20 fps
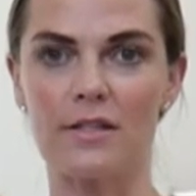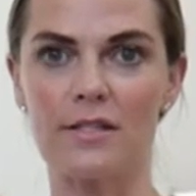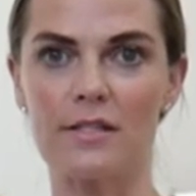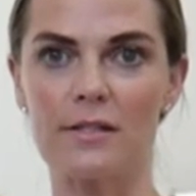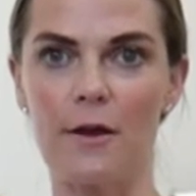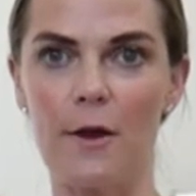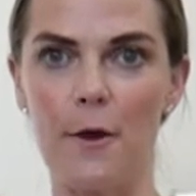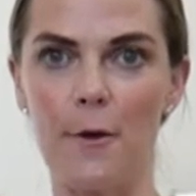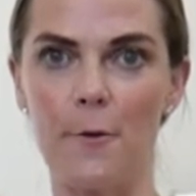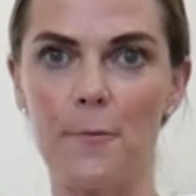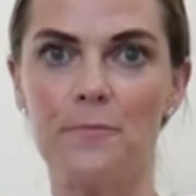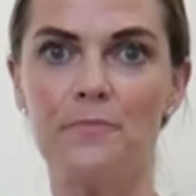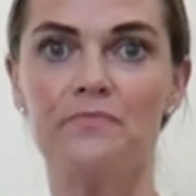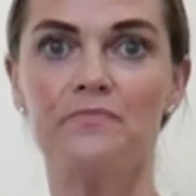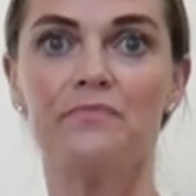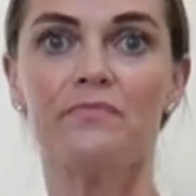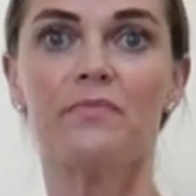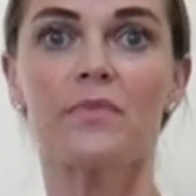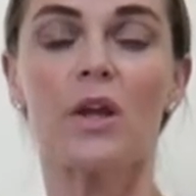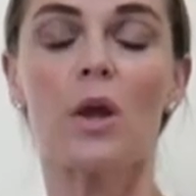So
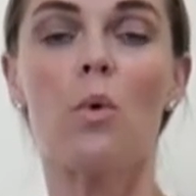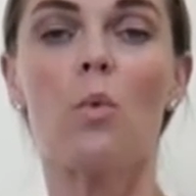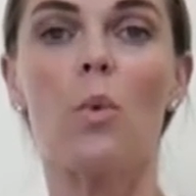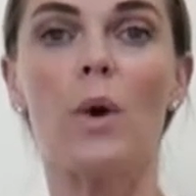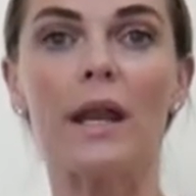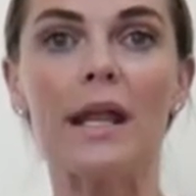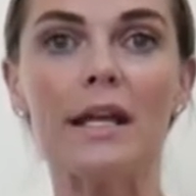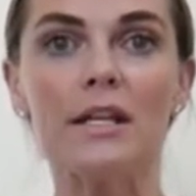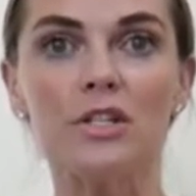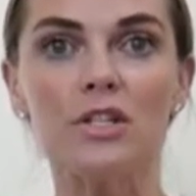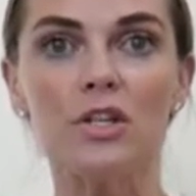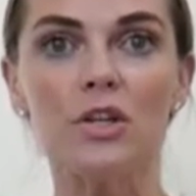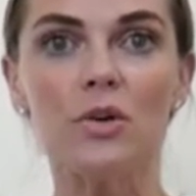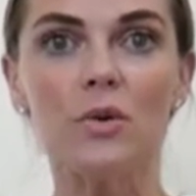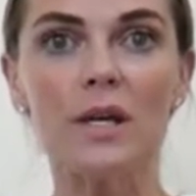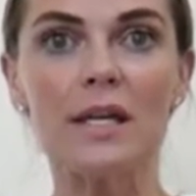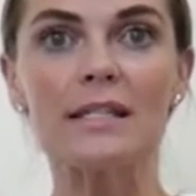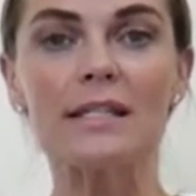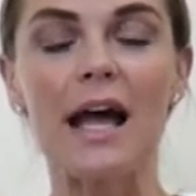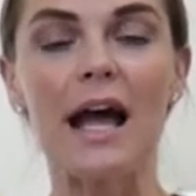what I do
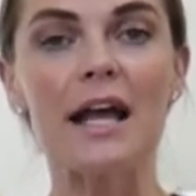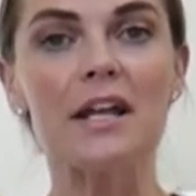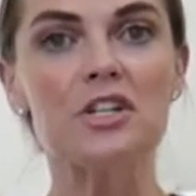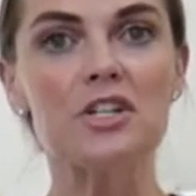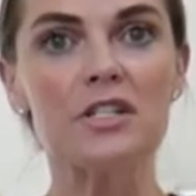is I